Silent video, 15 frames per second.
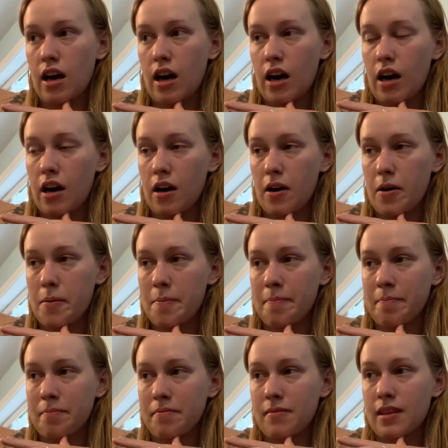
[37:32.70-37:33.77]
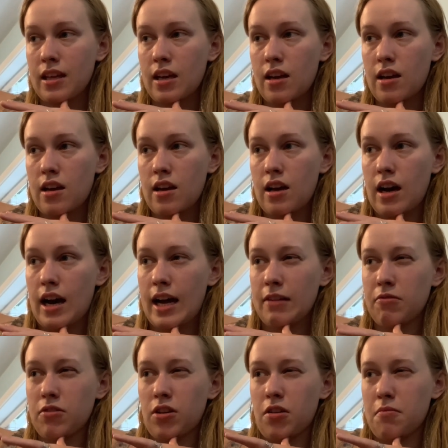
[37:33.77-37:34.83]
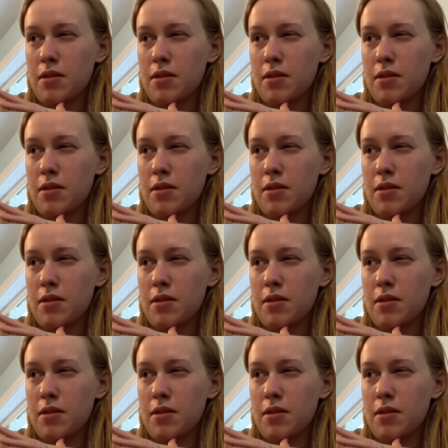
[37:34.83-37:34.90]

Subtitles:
I don't know,